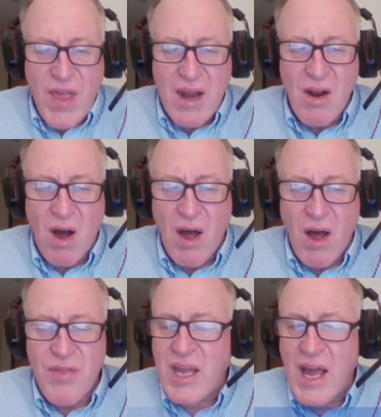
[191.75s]
And
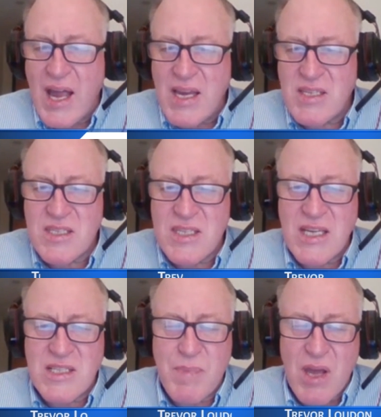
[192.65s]
then I think
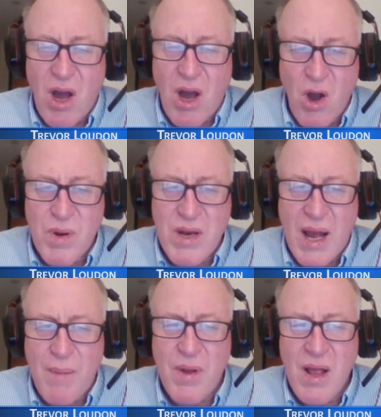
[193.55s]
cases need to be
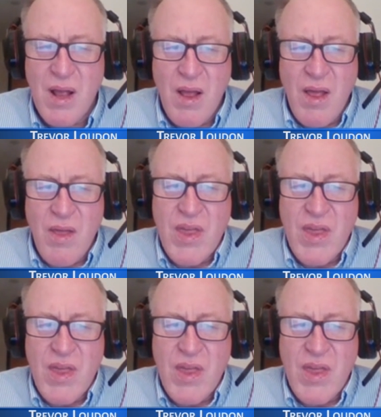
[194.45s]
opened up.